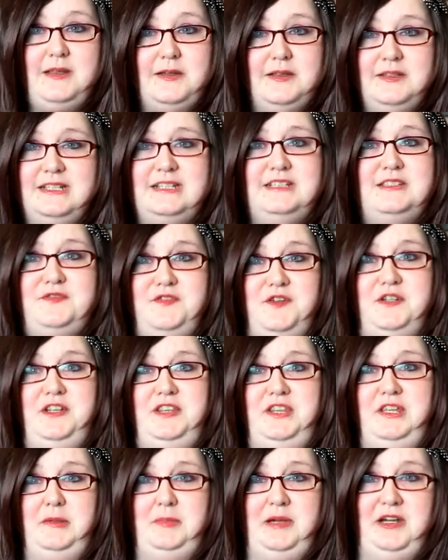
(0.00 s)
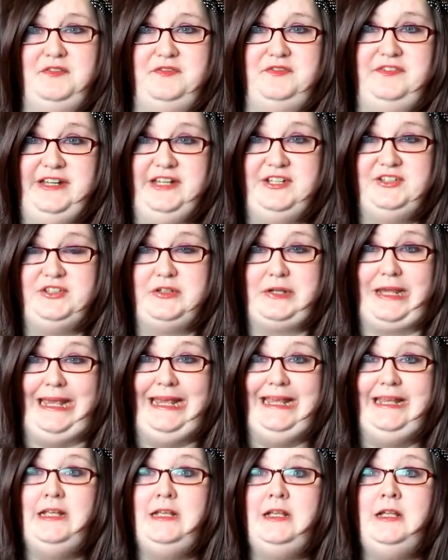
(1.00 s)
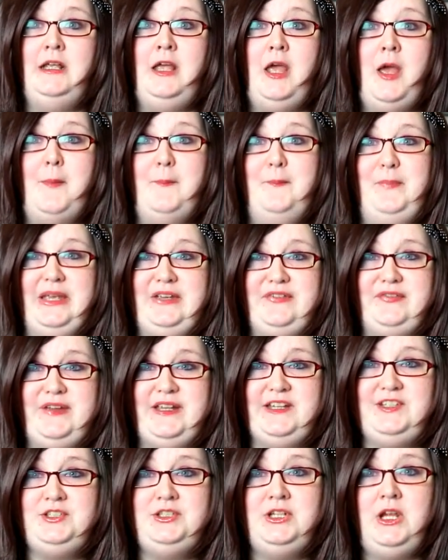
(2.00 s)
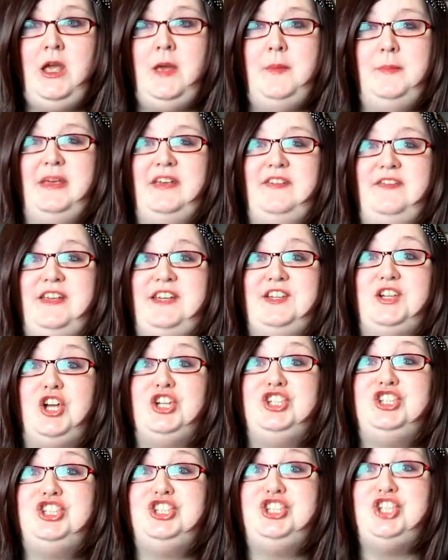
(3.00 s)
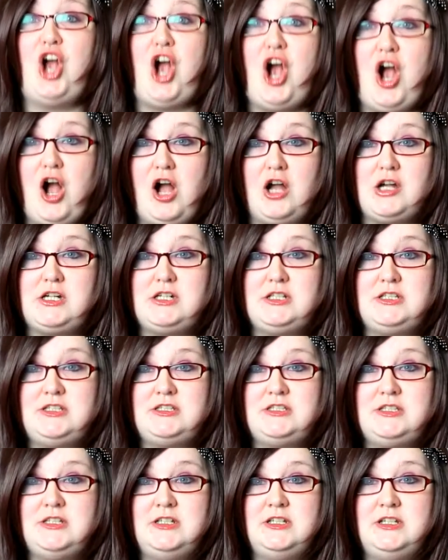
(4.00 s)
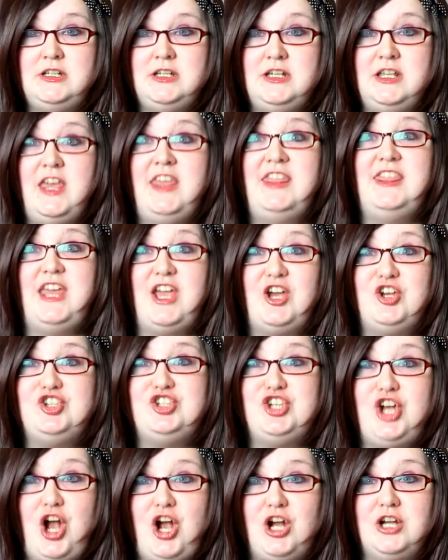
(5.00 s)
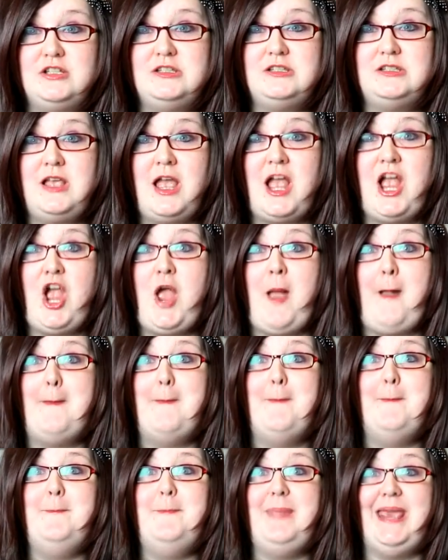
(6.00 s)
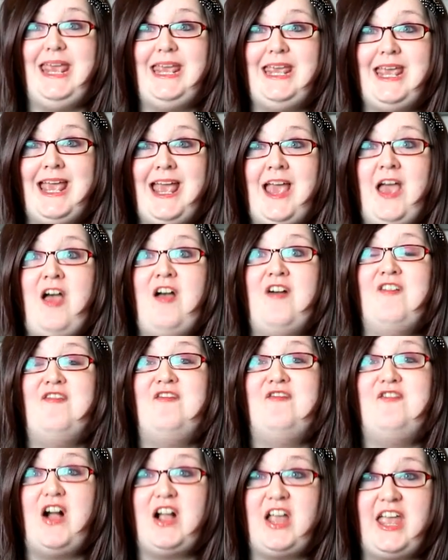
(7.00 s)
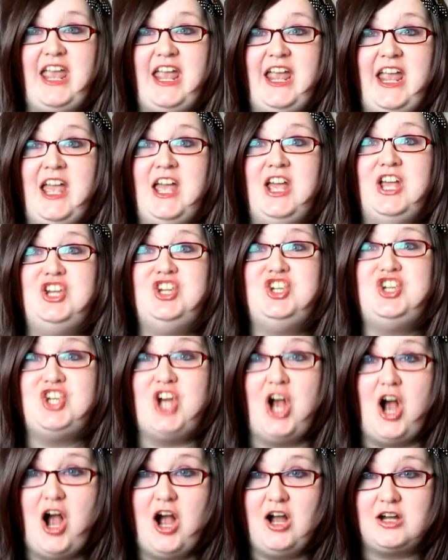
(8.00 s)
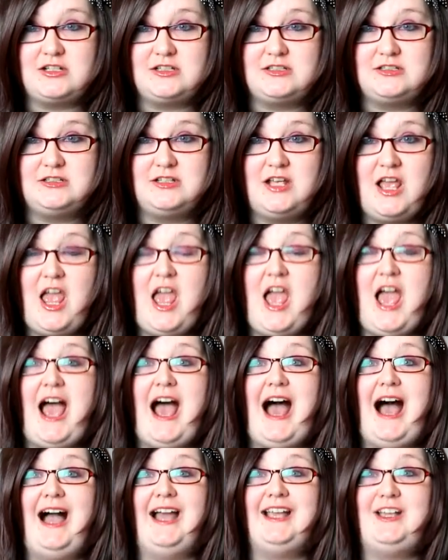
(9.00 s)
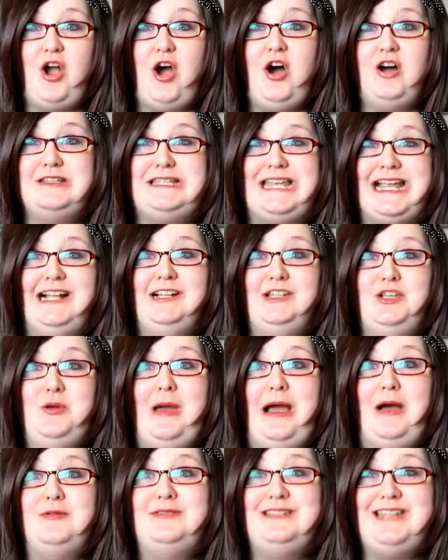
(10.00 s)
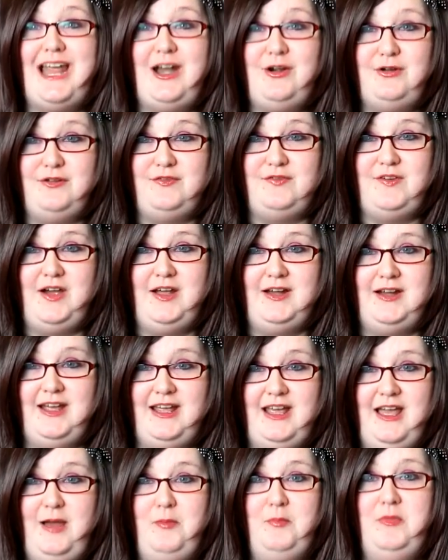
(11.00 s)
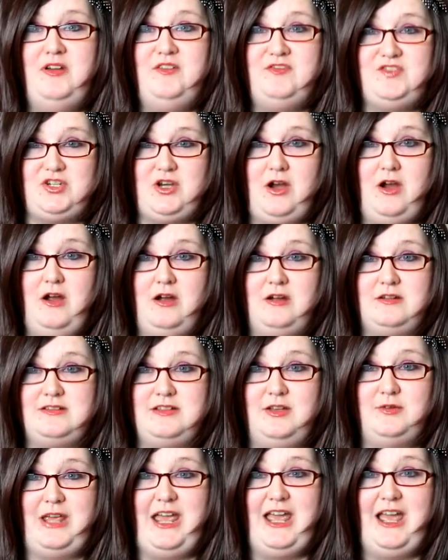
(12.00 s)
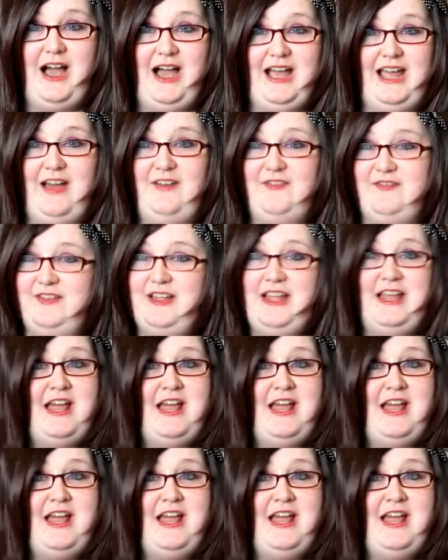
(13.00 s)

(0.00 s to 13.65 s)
Here's a funny thing about fish, okay? Big fish, big fish are sharks. They are sharks. Big fucking sharks. I can't tell you how terrified I am of sharks, okay? I have